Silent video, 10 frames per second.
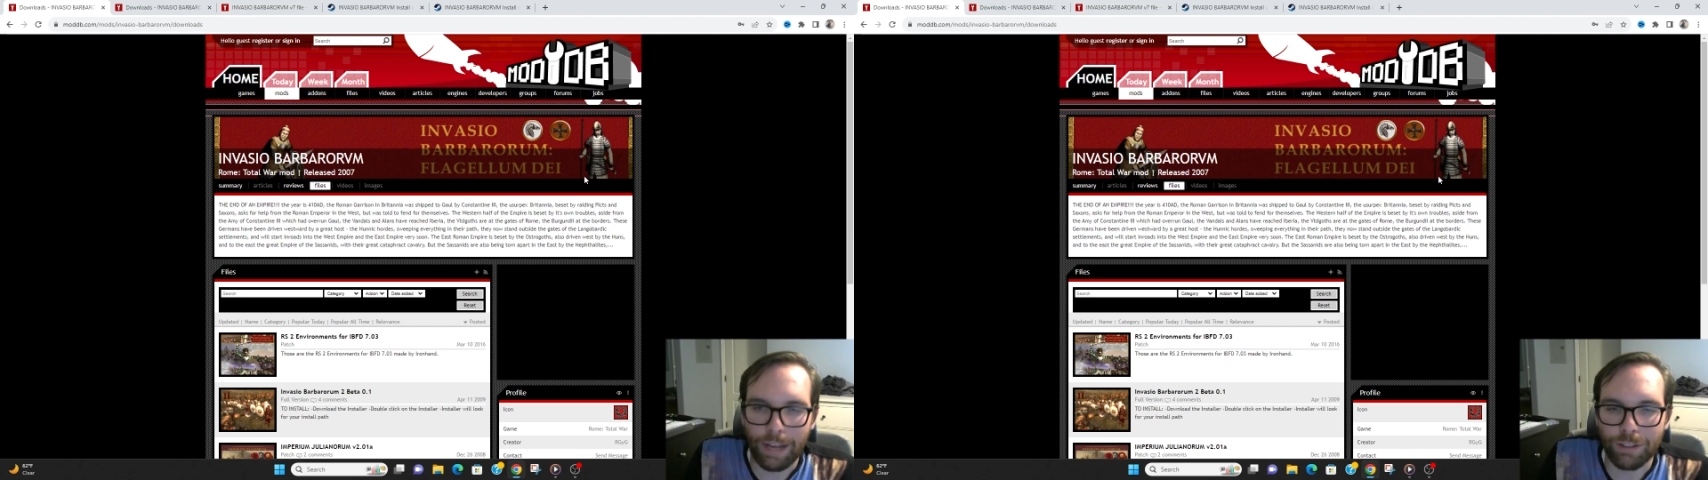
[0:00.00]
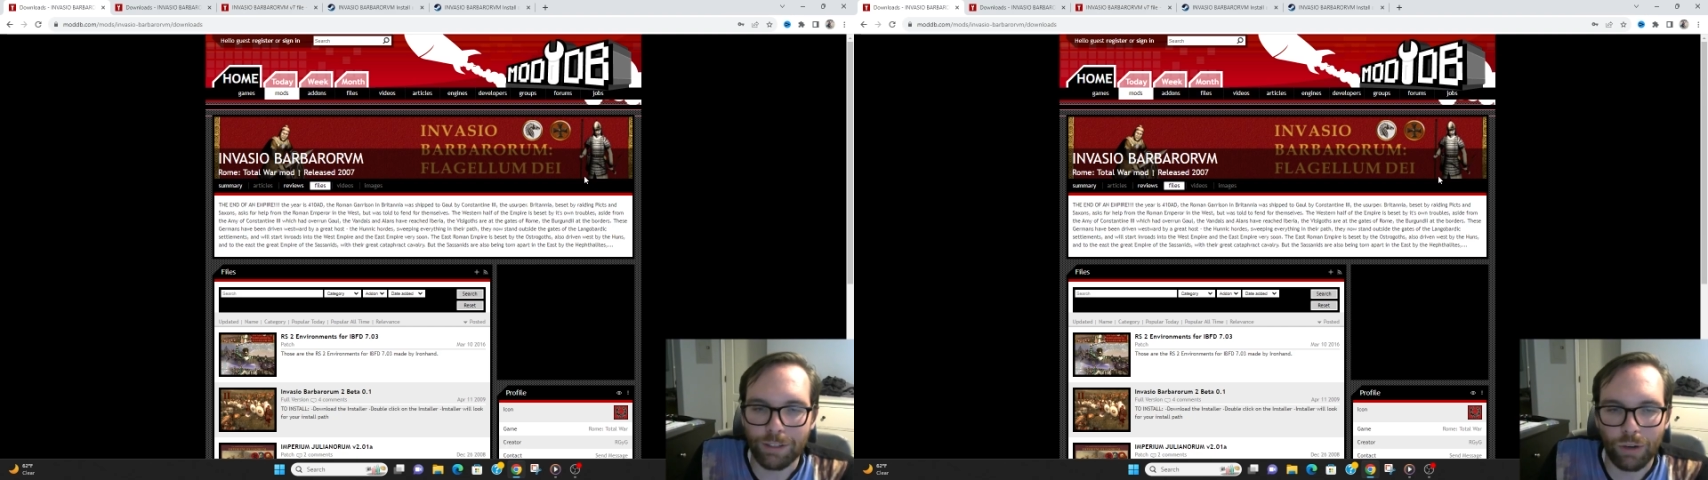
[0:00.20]

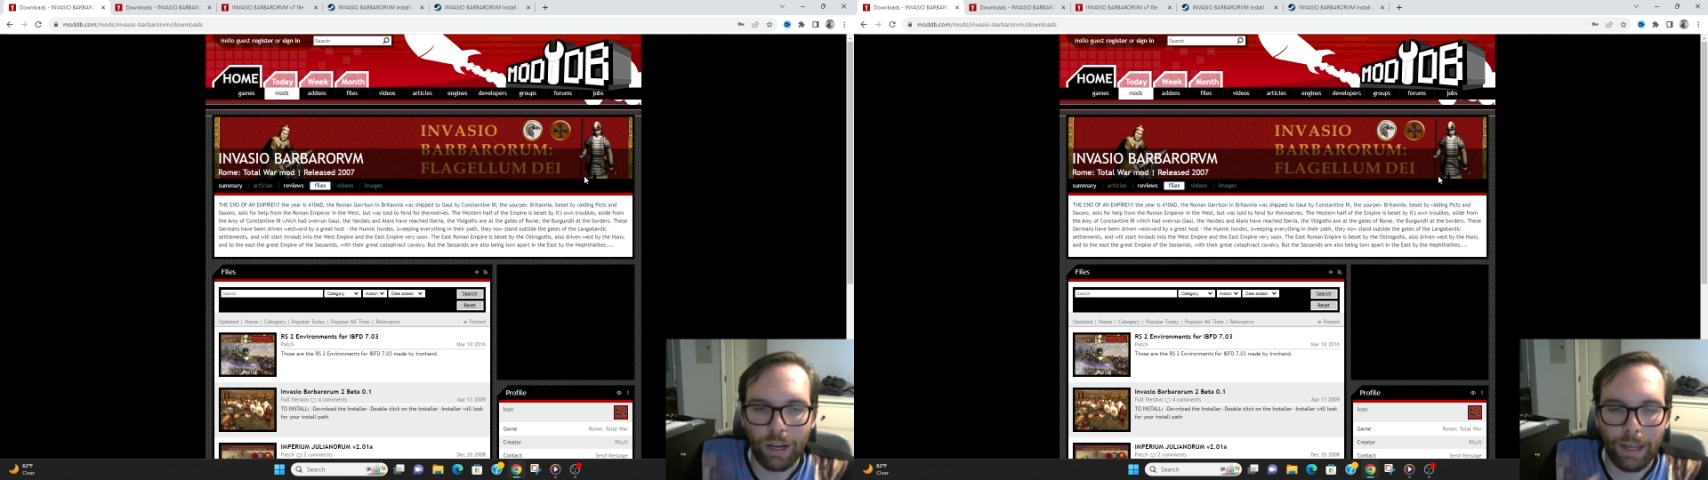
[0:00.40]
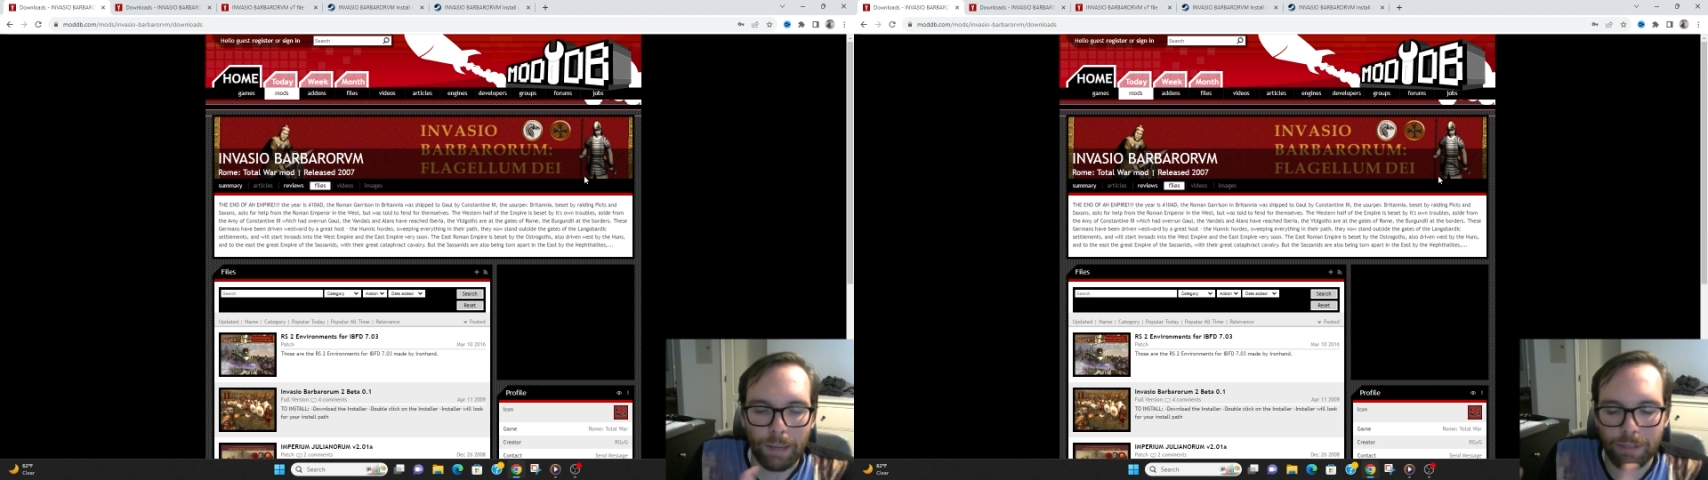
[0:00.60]

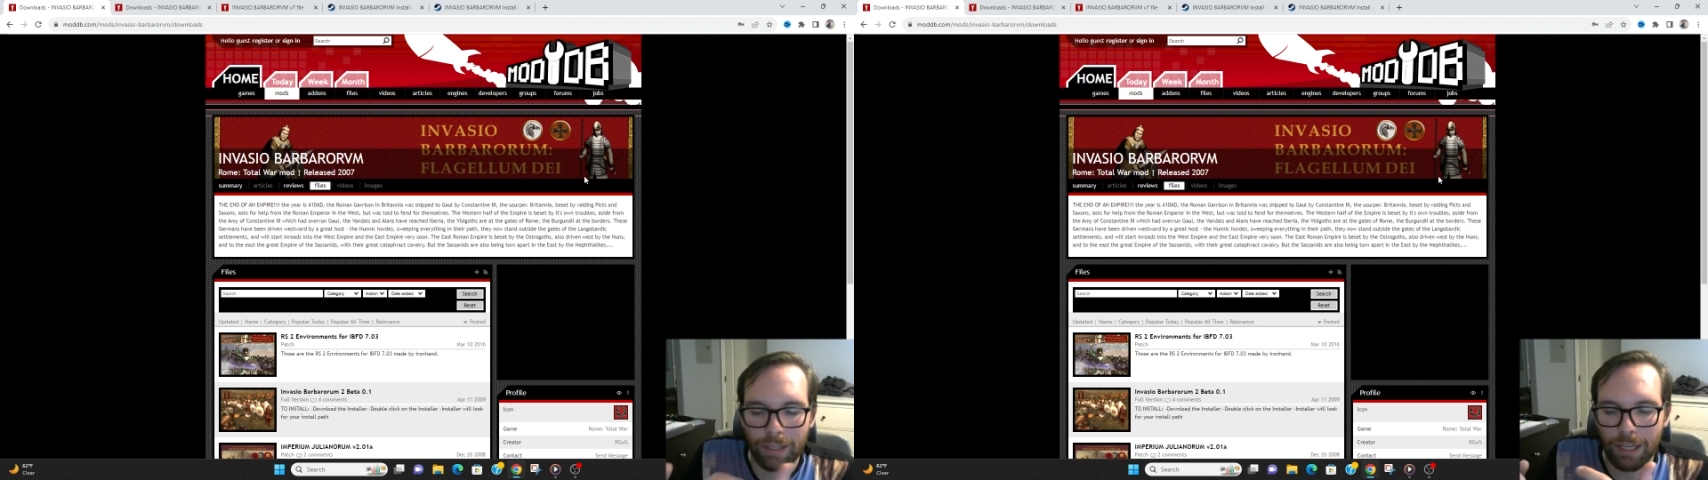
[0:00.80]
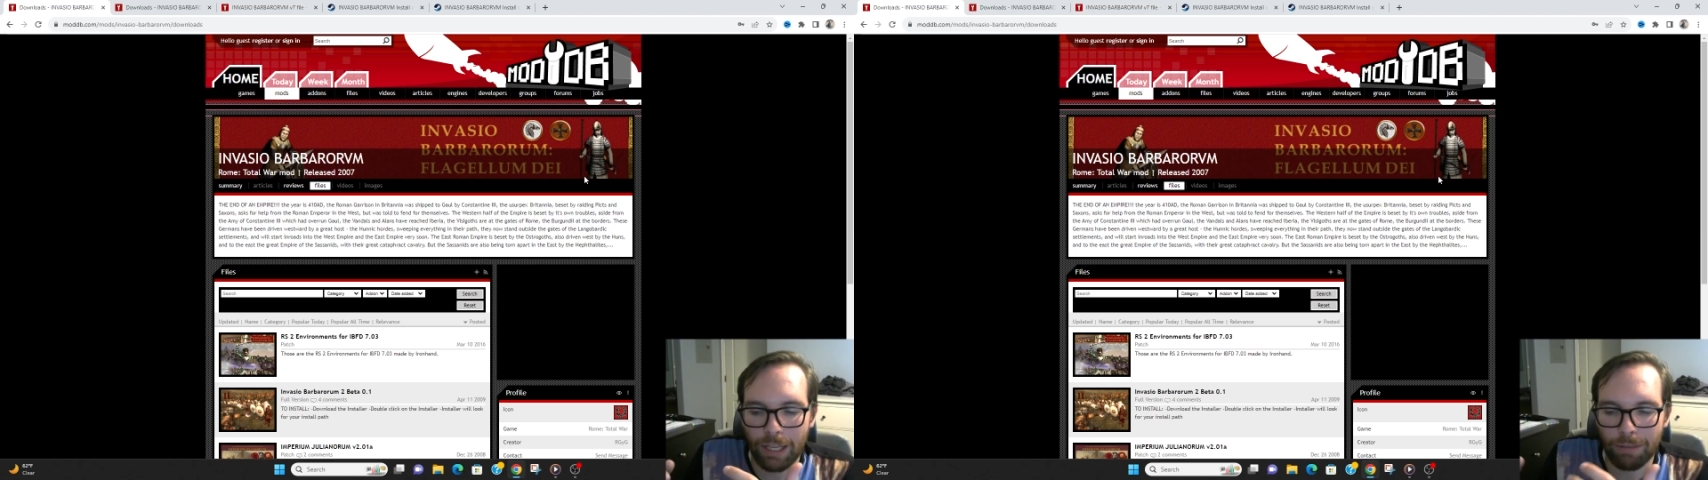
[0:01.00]
described
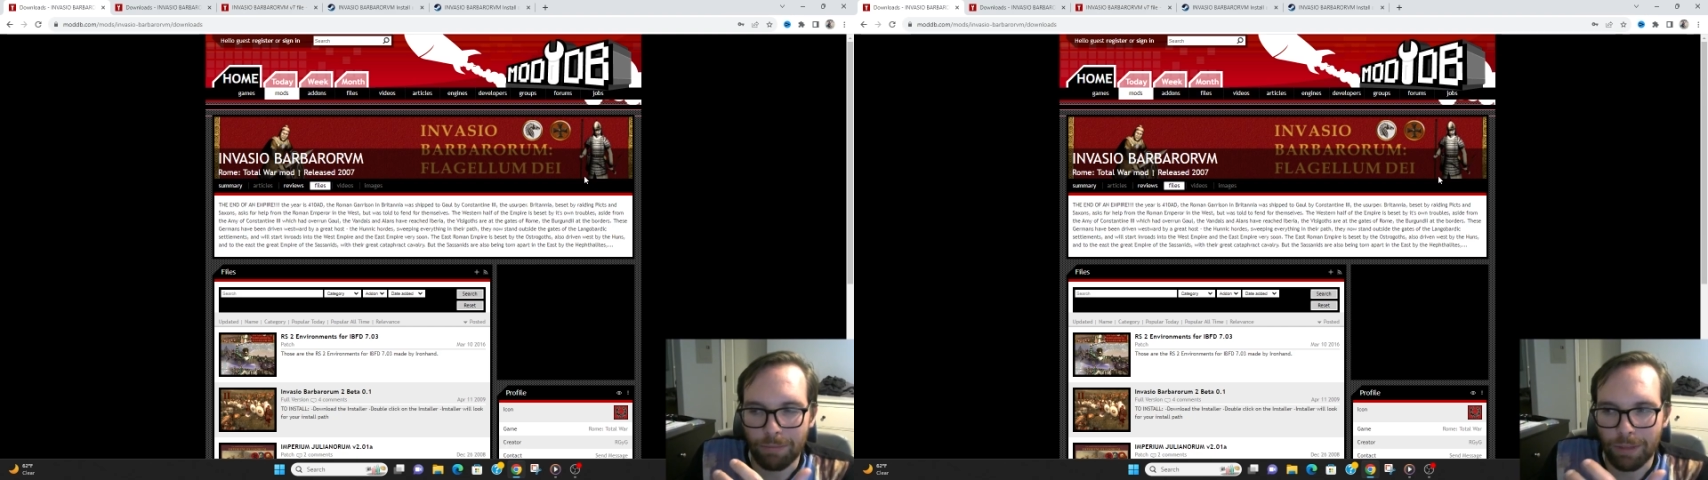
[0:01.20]
in